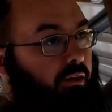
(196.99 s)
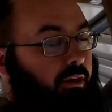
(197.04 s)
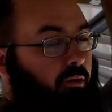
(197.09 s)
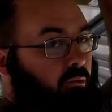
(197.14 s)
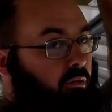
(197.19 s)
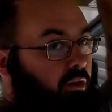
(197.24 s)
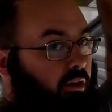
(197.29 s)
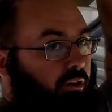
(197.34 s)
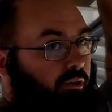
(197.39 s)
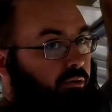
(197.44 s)
I
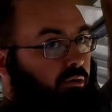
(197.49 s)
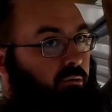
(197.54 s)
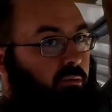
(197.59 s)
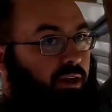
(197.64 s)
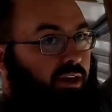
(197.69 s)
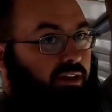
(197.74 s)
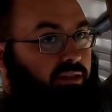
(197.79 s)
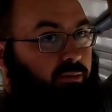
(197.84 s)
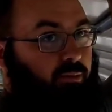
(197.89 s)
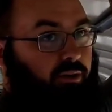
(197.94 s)
think we're going to do a
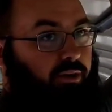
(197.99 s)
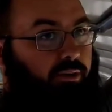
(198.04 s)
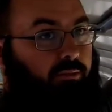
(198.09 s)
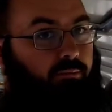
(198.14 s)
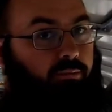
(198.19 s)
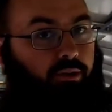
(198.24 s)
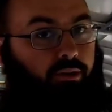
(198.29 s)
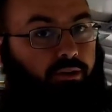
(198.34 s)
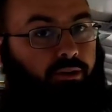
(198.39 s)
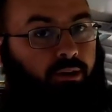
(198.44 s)
mini
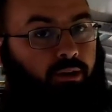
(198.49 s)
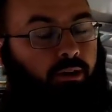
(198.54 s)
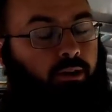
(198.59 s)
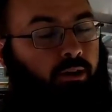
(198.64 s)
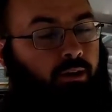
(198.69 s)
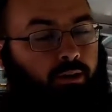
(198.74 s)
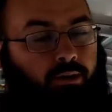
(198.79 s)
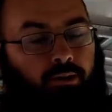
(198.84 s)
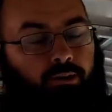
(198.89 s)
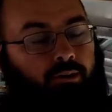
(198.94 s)
split, but
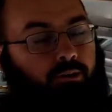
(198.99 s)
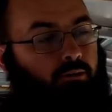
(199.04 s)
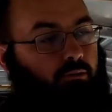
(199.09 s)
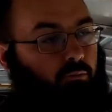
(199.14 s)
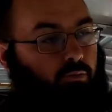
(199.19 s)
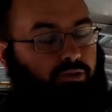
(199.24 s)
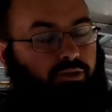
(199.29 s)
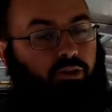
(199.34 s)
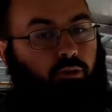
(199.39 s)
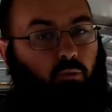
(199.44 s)

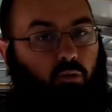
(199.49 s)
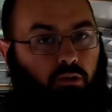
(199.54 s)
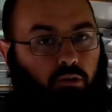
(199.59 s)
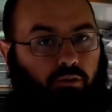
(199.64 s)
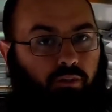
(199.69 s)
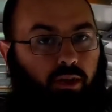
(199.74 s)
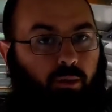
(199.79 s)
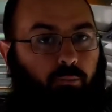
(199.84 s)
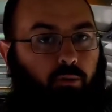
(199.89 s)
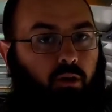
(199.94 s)
we're still
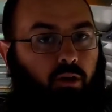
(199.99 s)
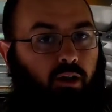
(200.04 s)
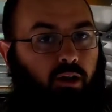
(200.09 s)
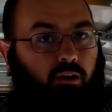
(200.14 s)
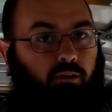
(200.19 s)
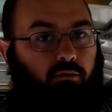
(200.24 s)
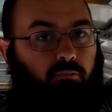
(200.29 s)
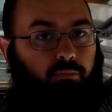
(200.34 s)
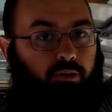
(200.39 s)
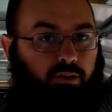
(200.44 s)
working that part
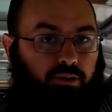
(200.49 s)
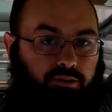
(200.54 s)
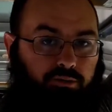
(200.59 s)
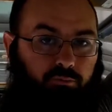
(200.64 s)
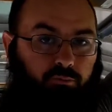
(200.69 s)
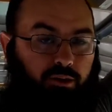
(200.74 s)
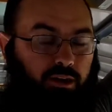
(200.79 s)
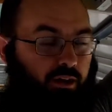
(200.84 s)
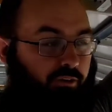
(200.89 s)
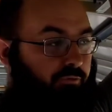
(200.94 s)
out because
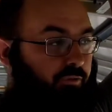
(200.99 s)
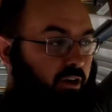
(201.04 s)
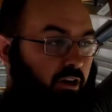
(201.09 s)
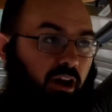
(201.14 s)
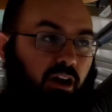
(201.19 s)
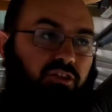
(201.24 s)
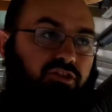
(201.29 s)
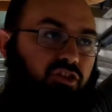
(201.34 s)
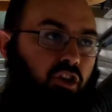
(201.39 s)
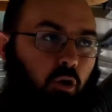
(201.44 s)
we got to
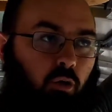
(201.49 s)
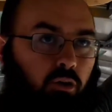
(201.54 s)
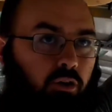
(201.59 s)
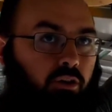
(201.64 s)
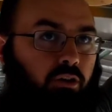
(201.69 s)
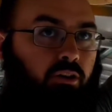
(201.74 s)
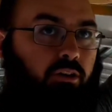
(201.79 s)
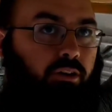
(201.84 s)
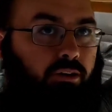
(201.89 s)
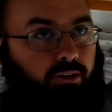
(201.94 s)
figure out
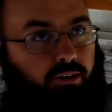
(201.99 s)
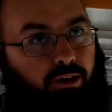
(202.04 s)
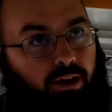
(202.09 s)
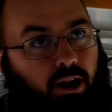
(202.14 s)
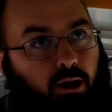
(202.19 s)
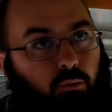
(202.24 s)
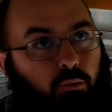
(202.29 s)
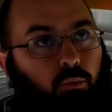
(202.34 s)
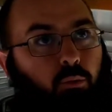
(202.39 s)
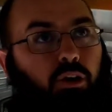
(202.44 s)
solar
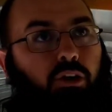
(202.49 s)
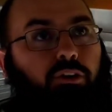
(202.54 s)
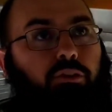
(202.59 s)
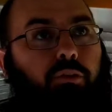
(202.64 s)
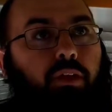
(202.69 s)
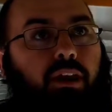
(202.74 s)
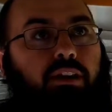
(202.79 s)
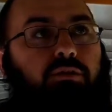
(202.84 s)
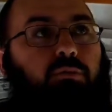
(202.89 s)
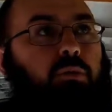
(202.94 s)
and how we want to
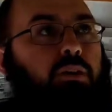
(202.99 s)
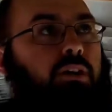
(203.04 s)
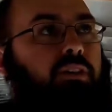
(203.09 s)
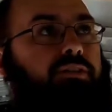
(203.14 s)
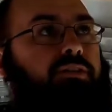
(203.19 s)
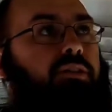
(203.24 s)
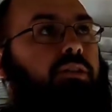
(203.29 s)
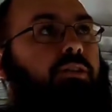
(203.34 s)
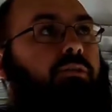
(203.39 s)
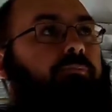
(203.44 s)
do that as
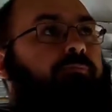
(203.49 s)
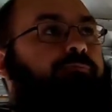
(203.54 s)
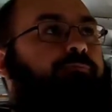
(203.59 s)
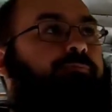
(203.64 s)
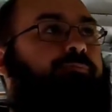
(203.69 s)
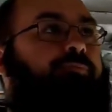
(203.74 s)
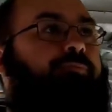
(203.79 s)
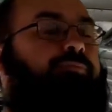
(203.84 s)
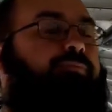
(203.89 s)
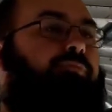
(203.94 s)
well. So,
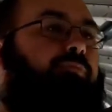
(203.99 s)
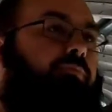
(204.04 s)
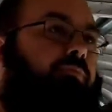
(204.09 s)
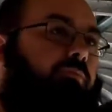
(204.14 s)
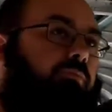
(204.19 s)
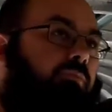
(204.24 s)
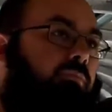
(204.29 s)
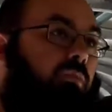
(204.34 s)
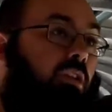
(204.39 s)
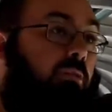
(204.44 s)

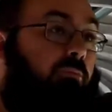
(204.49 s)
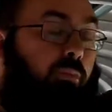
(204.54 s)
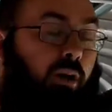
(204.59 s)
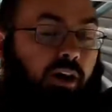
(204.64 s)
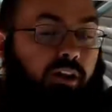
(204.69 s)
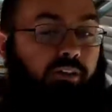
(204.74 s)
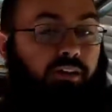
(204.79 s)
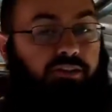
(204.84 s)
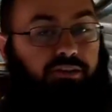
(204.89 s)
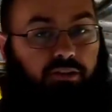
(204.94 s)

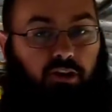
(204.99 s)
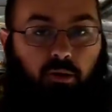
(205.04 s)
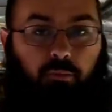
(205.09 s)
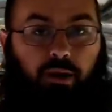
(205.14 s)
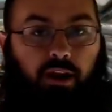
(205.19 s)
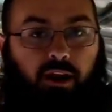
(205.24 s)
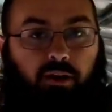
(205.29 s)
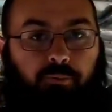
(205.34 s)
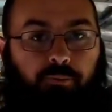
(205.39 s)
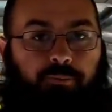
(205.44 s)
but these are
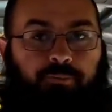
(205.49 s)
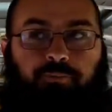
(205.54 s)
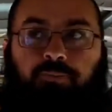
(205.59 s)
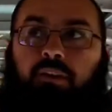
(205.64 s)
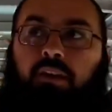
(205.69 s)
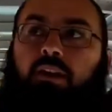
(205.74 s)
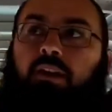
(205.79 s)
coming out.